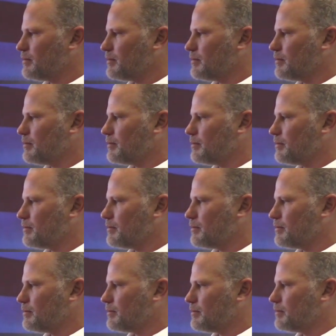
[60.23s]

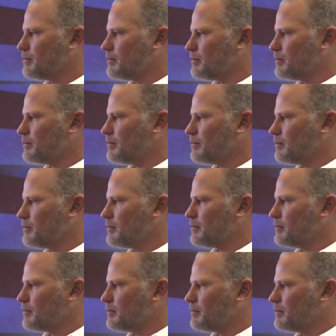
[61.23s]

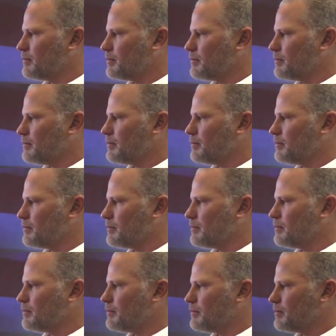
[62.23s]

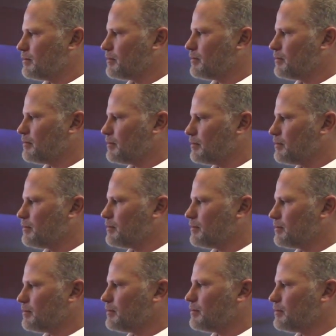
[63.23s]

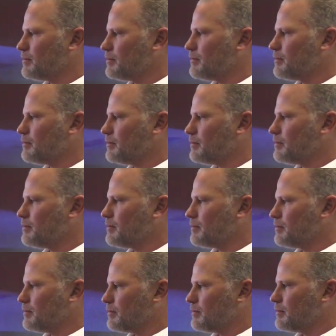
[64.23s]

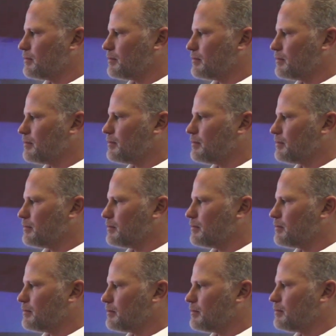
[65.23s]

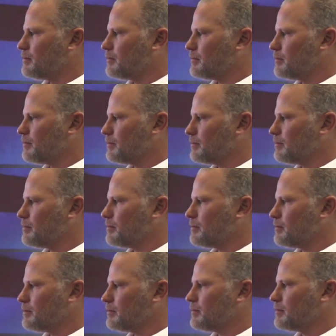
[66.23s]

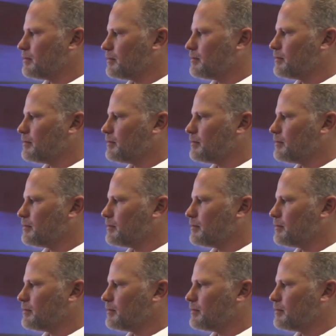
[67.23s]
No words are spoken by the person on screen.